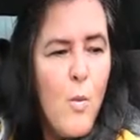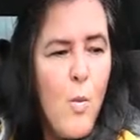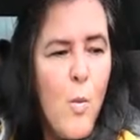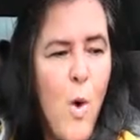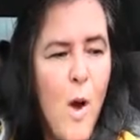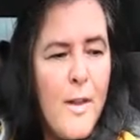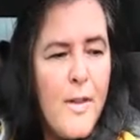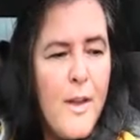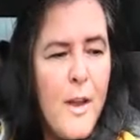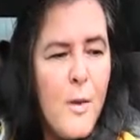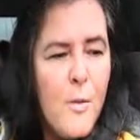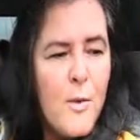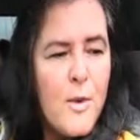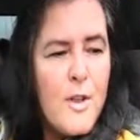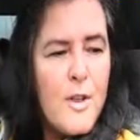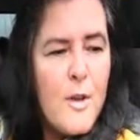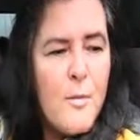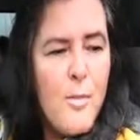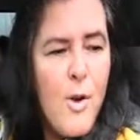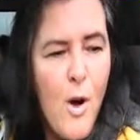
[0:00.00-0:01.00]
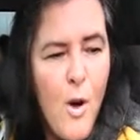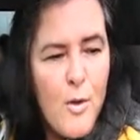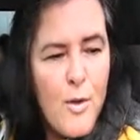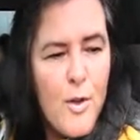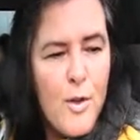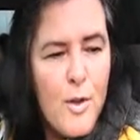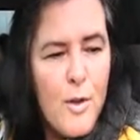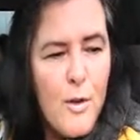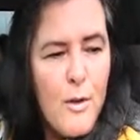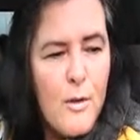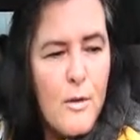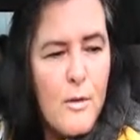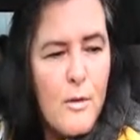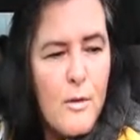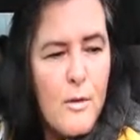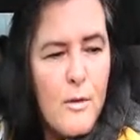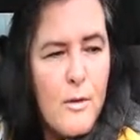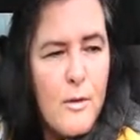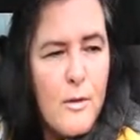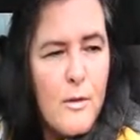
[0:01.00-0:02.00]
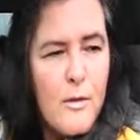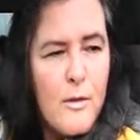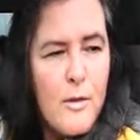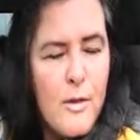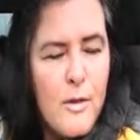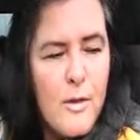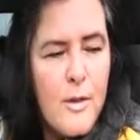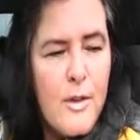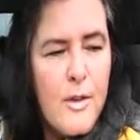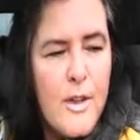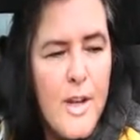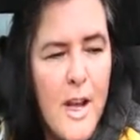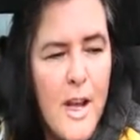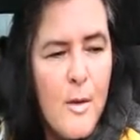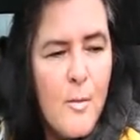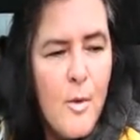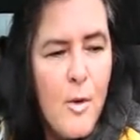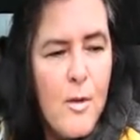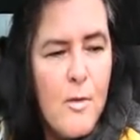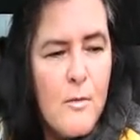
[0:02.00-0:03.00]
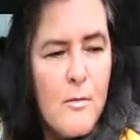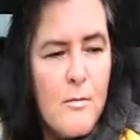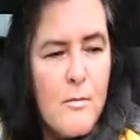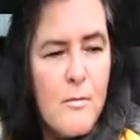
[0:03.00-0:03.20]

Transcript: what they were supposed to the table.